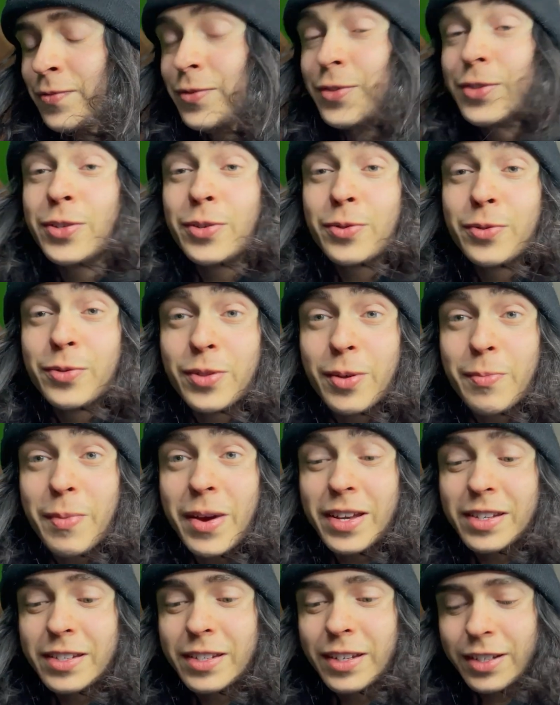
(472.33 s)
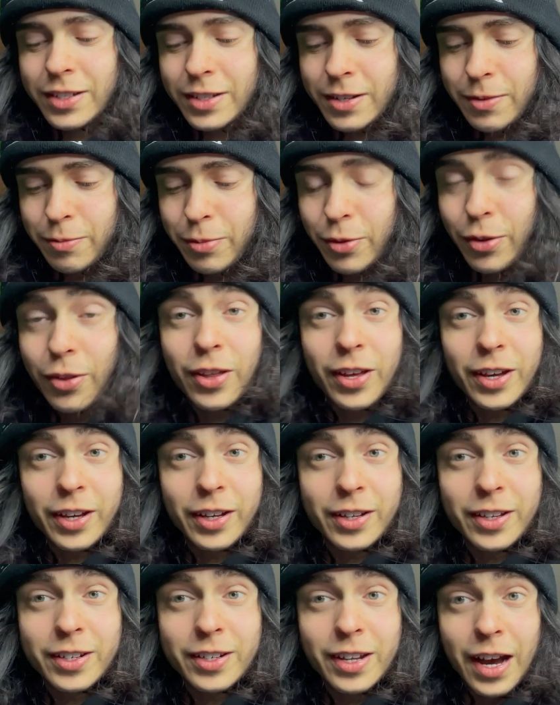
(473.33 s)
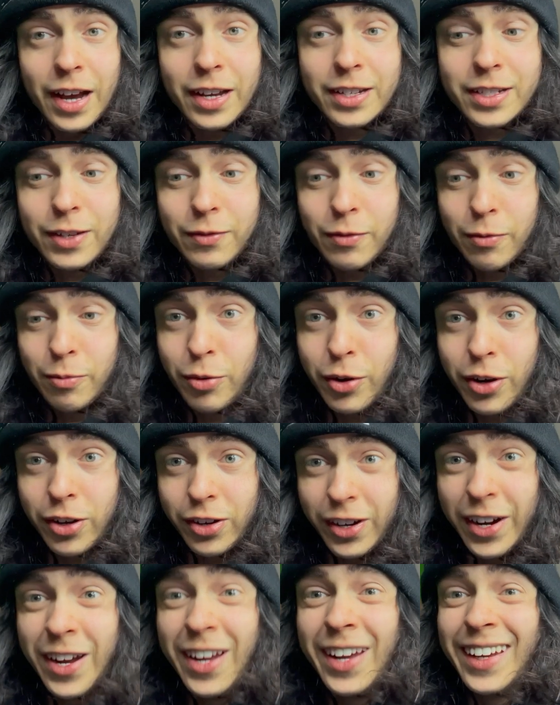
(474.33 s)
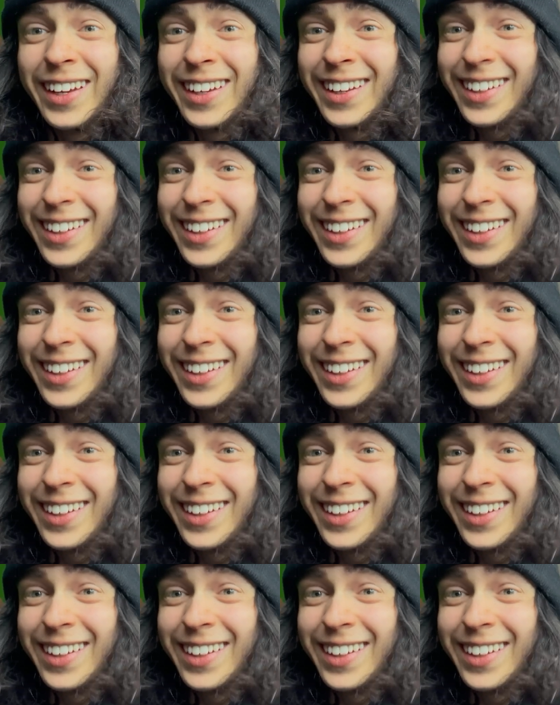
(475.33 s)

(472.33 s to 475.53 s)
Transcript: do the basic, simple thing and task of embroidery.